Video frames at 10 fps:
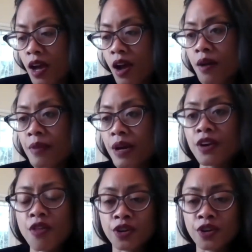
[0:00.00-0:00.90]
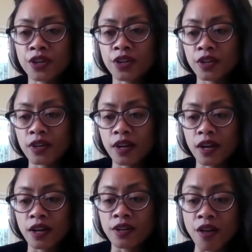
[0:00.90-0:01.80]
Another
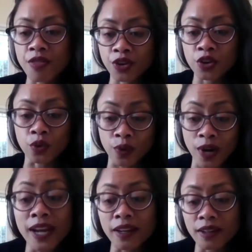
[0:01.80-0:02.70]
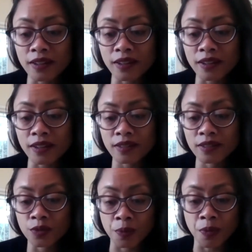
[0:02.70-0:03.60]
great
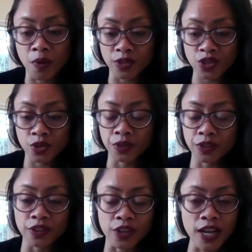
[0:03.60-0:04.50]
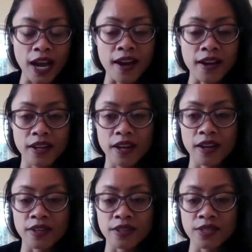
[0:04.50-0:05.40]
report to really look at
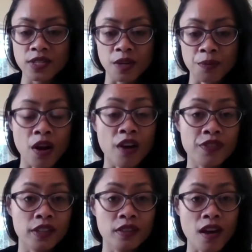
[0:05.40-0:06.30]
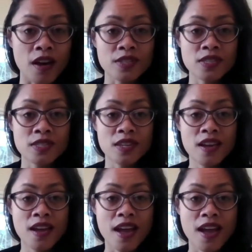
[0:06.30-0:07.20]
is a profit and loss.
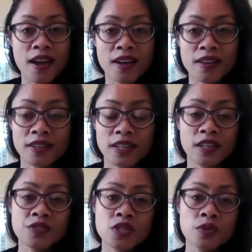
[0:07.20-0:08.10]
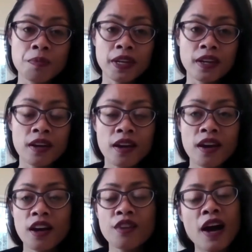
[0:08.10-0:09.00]
And it gives you a bit
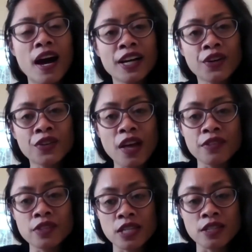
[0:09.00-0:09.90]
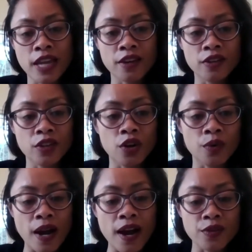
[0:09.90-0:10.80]
of a higher level detail
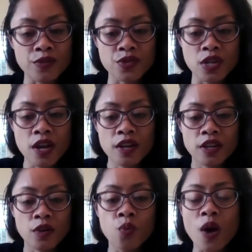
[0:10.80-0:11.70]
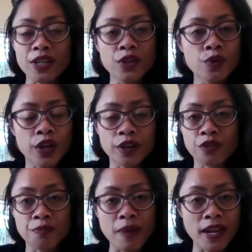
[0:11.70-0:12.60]
around what you could
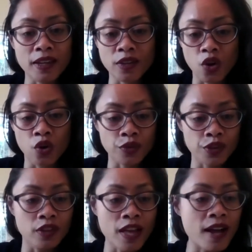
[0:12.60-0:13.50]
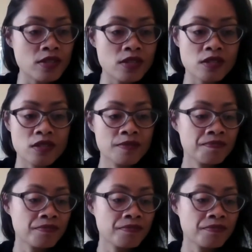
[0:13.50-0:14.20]
have made over the last,